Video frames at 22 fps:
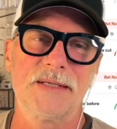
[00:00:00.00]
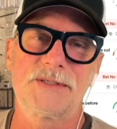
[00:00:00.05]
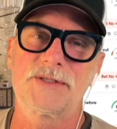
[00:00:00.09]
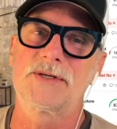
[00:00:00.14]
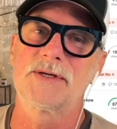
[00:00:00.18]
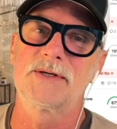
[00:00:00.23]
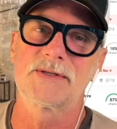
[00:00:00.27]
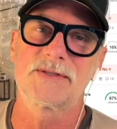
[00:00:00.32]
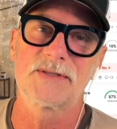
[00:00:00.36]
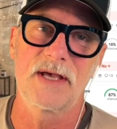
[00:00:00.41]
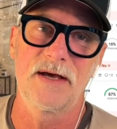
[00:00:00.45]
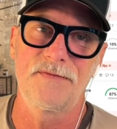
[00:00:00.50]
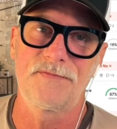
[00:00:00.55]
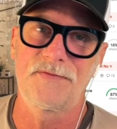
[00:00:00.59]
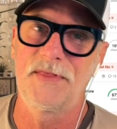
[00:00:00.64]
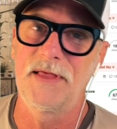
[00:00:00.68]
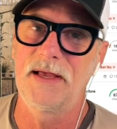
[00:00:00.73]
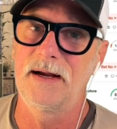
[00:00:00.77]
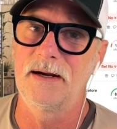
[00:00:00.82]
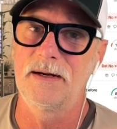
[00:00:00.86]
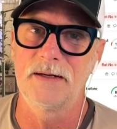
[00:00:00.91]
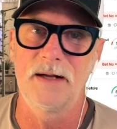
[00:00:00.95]
yourself
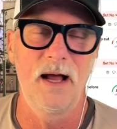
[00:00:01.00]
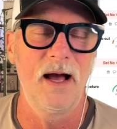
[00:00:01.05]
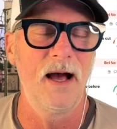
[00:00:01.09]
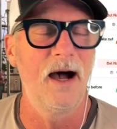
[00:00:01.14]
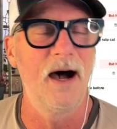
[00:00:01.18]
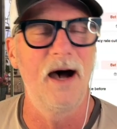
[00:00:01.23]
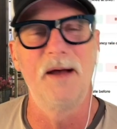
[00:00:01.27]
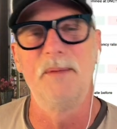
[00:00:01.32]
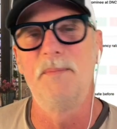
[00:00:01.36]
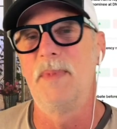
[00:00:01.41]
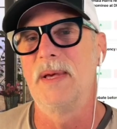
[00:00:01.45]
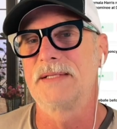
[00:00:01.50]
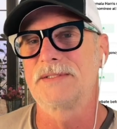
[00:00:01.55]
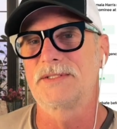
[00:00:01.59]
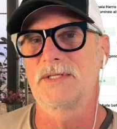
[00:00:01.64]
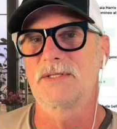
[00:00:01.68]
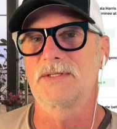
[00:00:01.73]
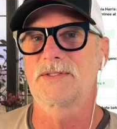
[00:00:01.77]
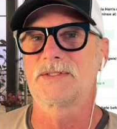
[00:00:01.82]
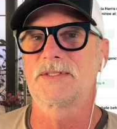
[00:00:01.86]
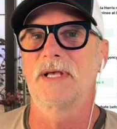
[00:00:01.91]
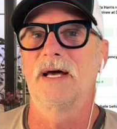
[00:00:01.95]
there, unmesh
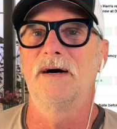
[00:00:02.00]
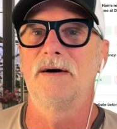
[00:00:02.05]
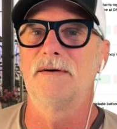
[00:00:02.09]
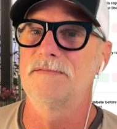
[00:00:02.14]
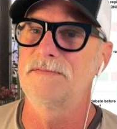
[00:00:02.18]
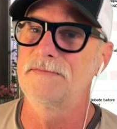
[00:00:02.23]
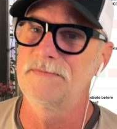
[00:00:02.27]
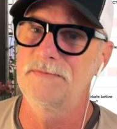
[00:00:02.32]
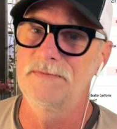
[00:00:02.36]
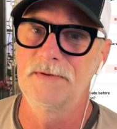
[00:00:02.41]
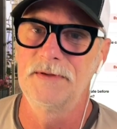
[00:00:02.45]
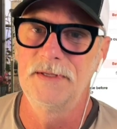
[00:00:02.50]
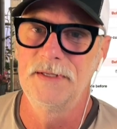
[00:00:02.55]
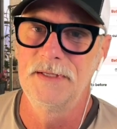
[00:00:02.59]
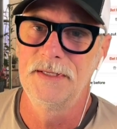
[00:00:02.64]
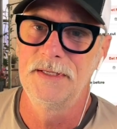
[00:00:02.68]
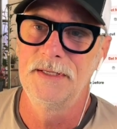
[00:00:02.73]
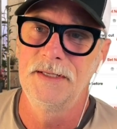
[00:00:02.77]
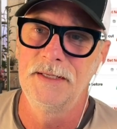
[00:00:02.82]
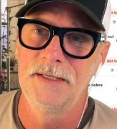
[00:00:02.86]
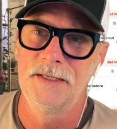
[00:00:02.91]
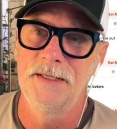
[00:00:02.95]
yourself.
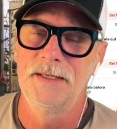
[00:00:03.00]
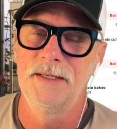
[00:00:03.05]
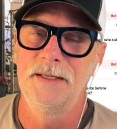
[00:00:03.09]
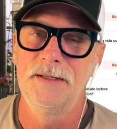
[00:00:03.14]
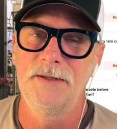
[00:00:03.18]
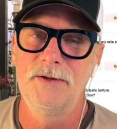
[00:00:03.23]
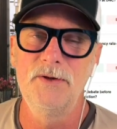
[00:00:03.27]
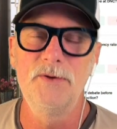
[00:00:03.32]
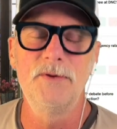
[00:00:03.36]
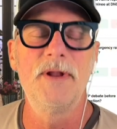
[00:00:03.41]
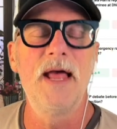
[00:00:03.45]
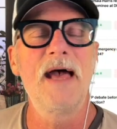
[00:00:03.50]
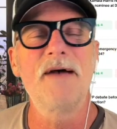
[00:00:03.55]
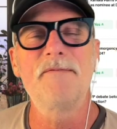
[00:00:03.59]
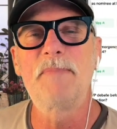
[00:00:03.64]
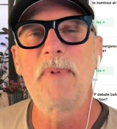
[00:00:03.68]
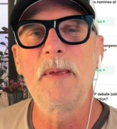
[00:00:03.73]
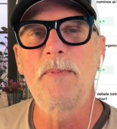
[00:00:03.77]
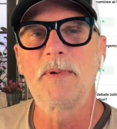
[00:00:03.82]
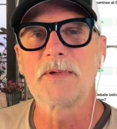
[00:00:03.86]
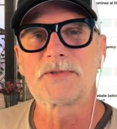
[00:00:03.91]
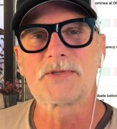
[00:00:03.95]
Dude, have
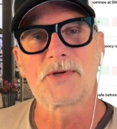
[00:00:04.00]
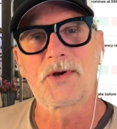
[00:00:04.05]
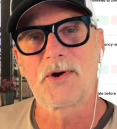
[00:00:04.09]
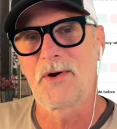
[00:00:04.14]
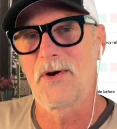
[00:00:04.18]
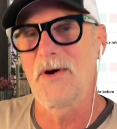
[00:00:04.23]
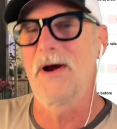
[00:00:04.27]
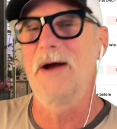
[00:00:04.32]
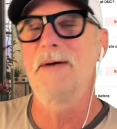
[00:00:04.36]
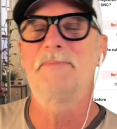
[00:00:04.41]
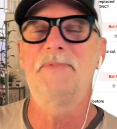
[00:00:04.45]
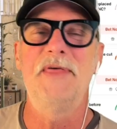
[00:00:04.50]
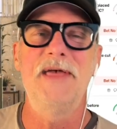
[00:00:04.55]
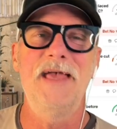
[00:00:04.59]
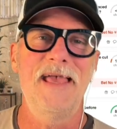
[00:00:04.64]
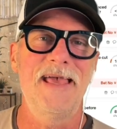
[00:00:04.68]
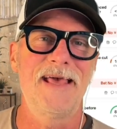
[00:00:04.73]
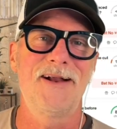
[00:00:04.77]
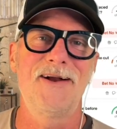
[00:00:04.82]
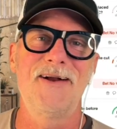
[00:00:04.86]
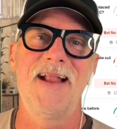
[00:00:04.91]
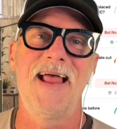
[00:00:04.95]
people scrub the
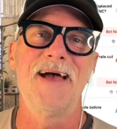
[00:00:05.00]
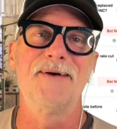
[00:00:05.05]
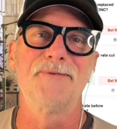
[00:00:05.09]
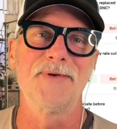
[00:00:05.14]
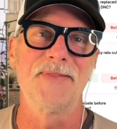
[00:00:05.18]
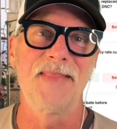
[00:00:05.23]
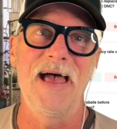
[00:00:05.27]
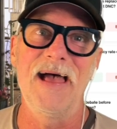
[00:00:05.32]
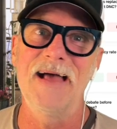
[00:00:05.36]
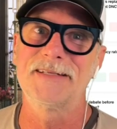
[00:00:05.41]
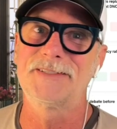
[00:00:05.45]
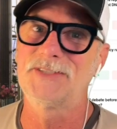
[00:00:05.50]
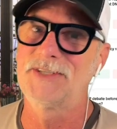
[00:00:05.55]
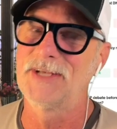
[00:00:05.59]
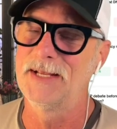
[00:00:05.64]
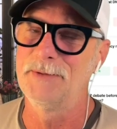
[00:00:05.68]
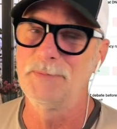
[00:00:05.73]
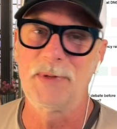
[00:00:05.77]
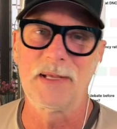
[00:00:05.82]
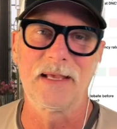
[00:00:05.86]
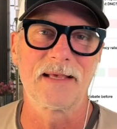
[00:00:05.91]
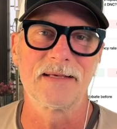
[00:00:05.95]
internet with that shit
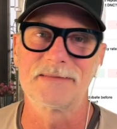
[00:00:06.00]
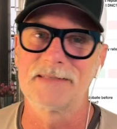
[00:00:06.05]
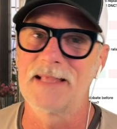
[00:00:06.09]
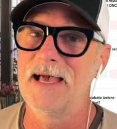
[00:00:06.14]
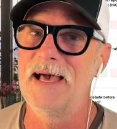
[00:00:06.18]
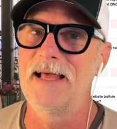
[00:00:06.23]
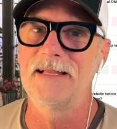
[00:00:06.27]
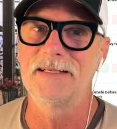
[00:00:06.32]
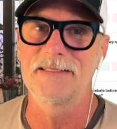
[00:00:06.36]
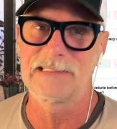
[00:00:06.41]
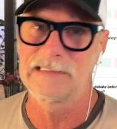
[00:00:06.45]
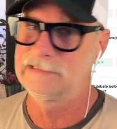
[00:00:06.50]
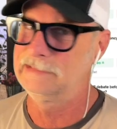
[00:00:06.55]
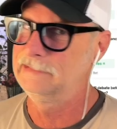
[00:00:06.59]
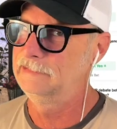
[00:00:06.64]
because that is...